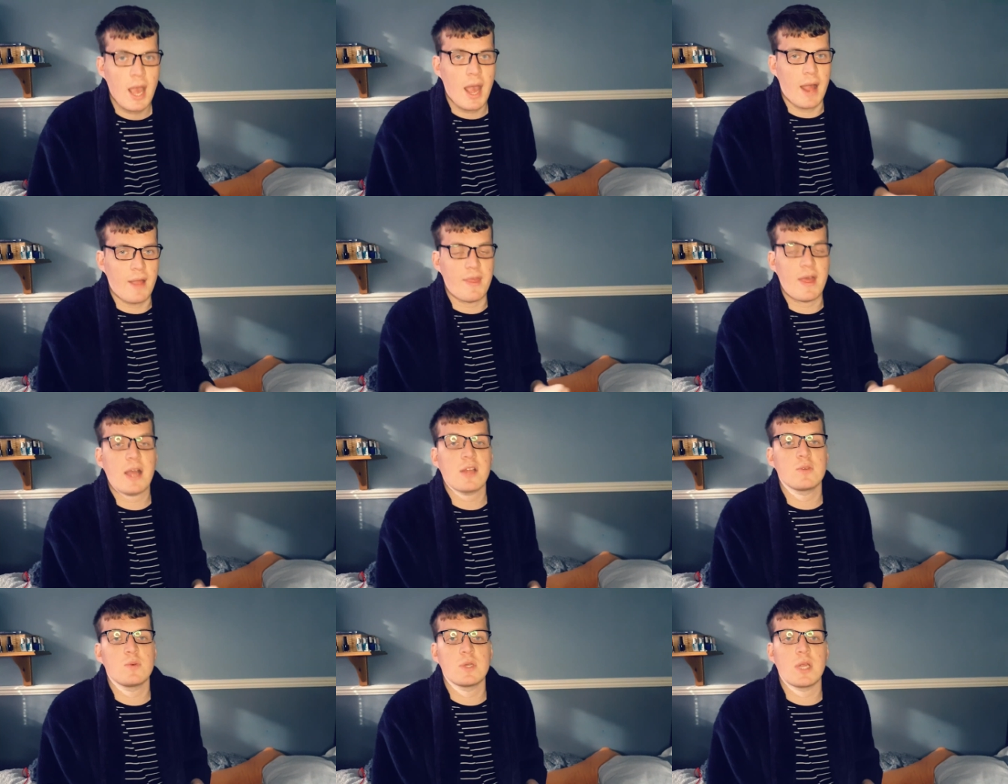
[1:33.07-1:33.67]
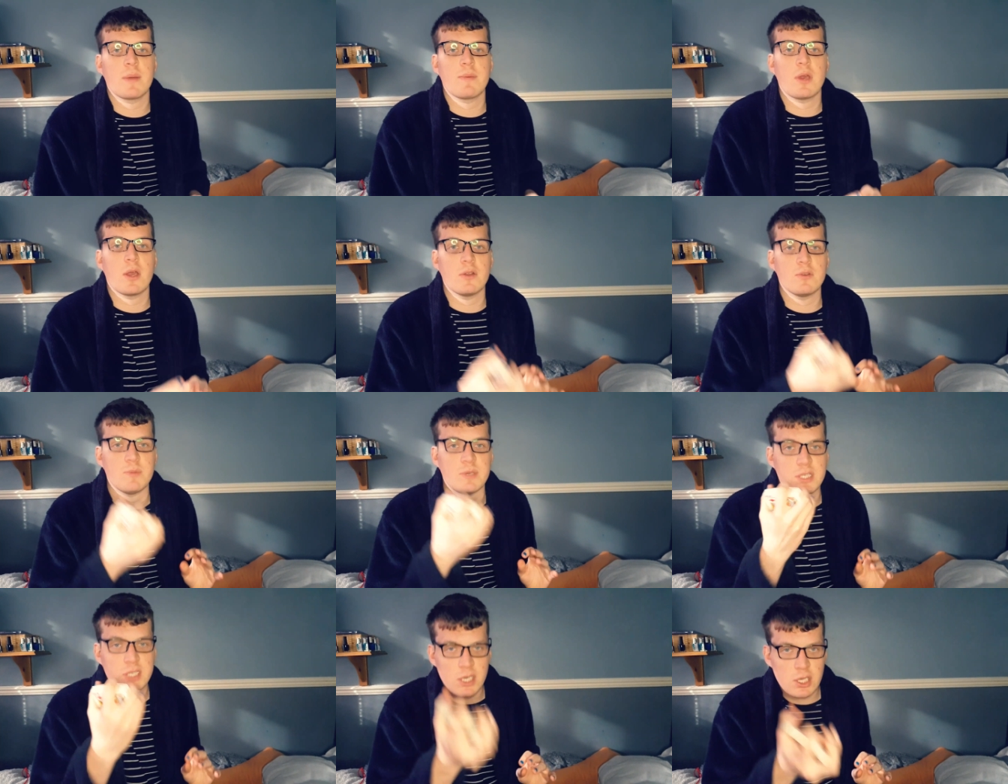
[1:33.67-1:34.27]
And that's what I'm going
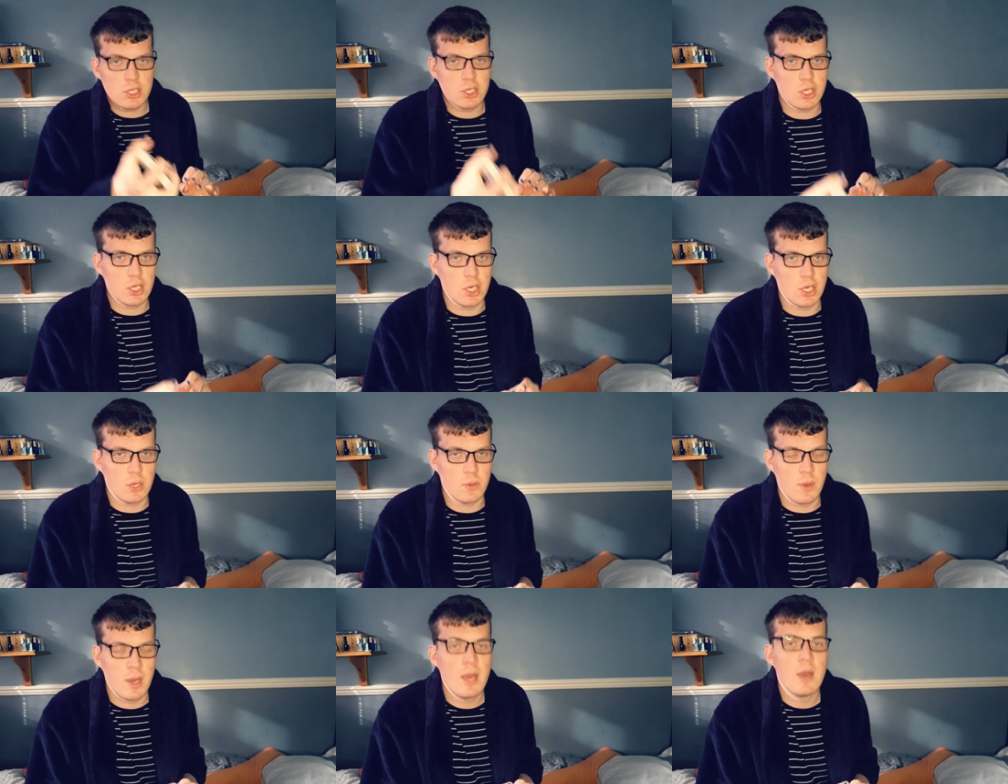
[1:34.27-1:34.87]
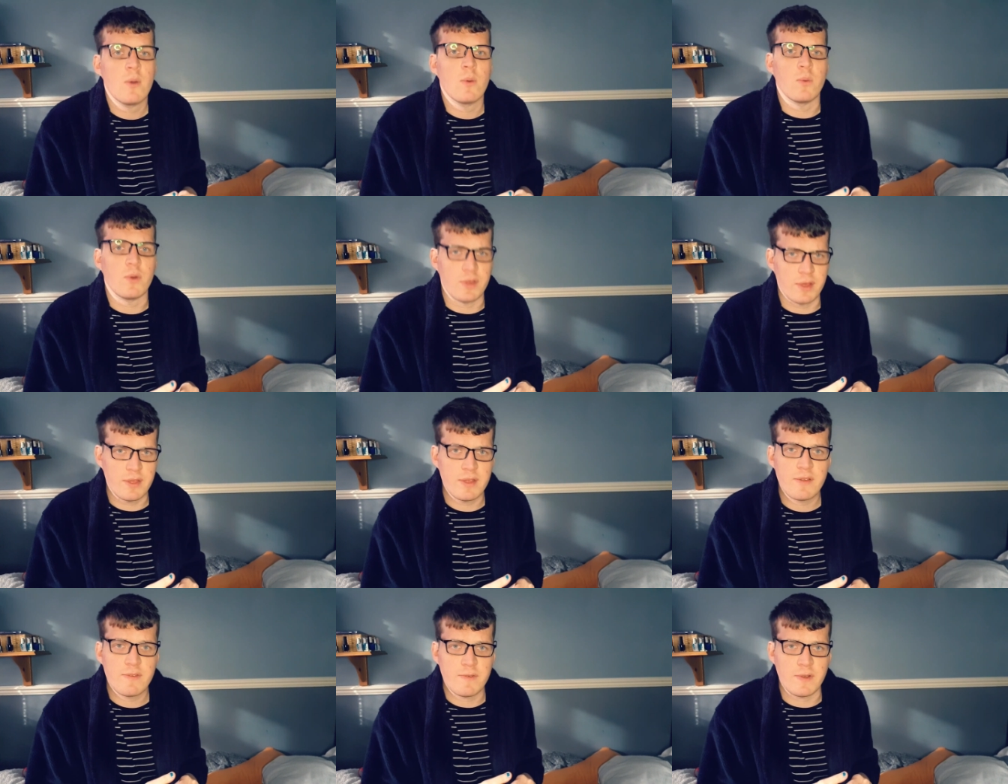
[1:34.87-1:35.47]
to be teaching you
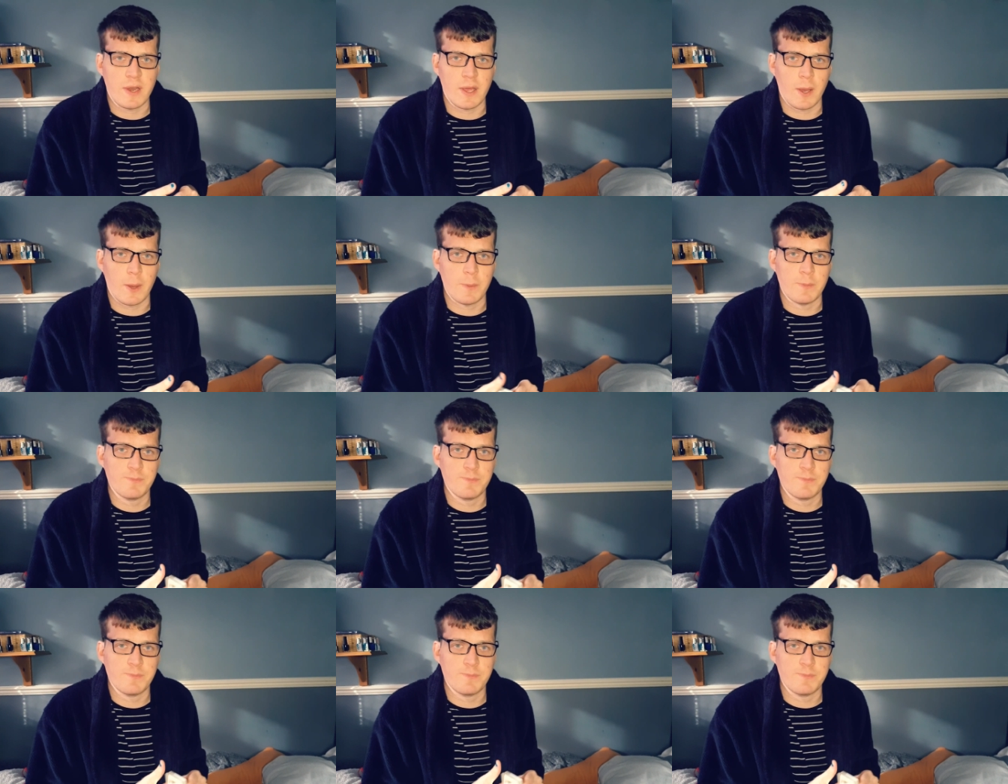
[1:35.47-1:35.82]
within this video.